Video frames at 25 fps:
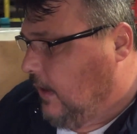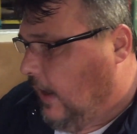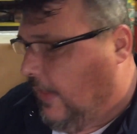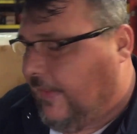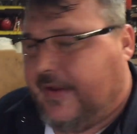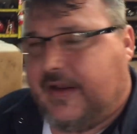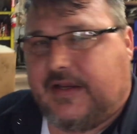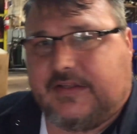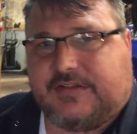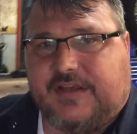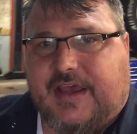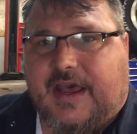
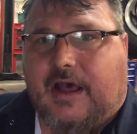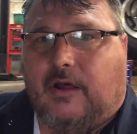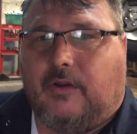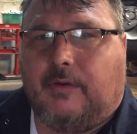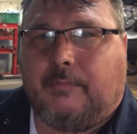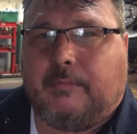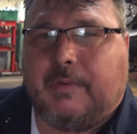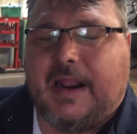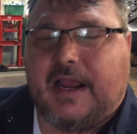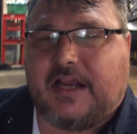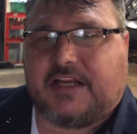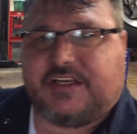think it's an
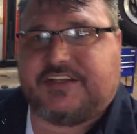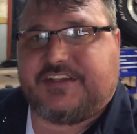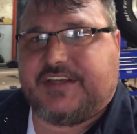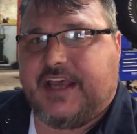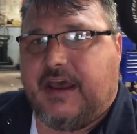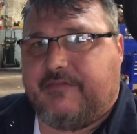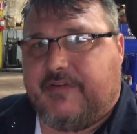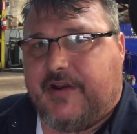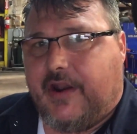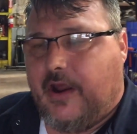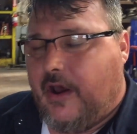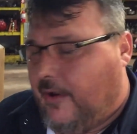Edelbrock
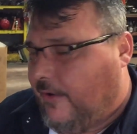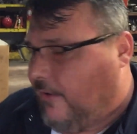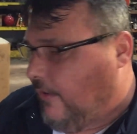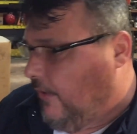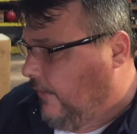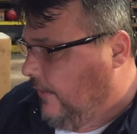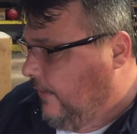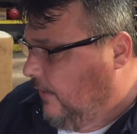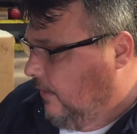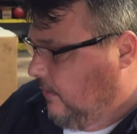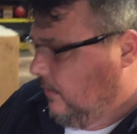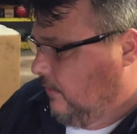
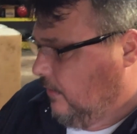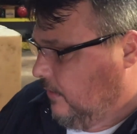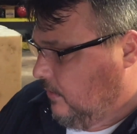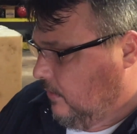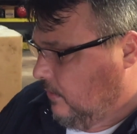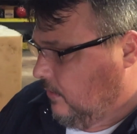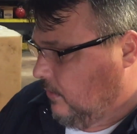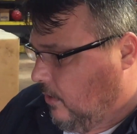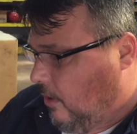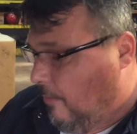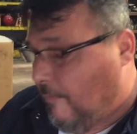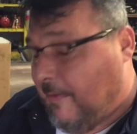700,
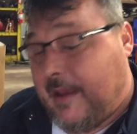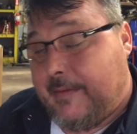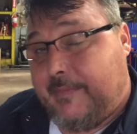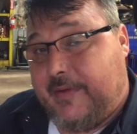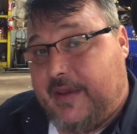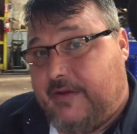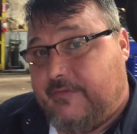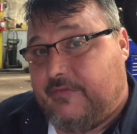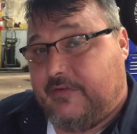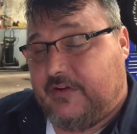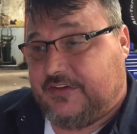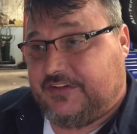or maybe
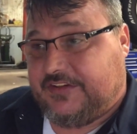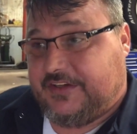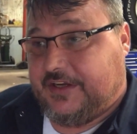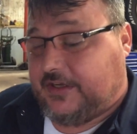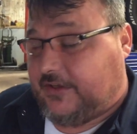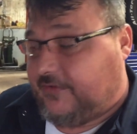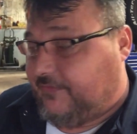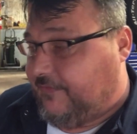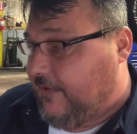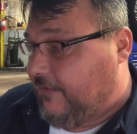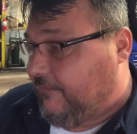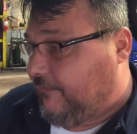even a
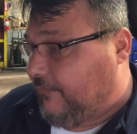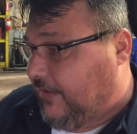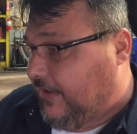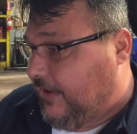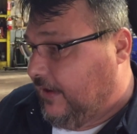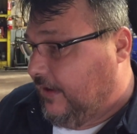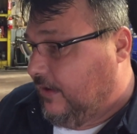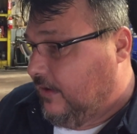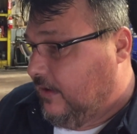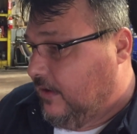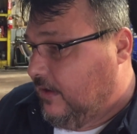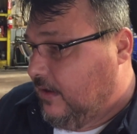
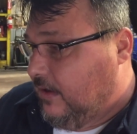650.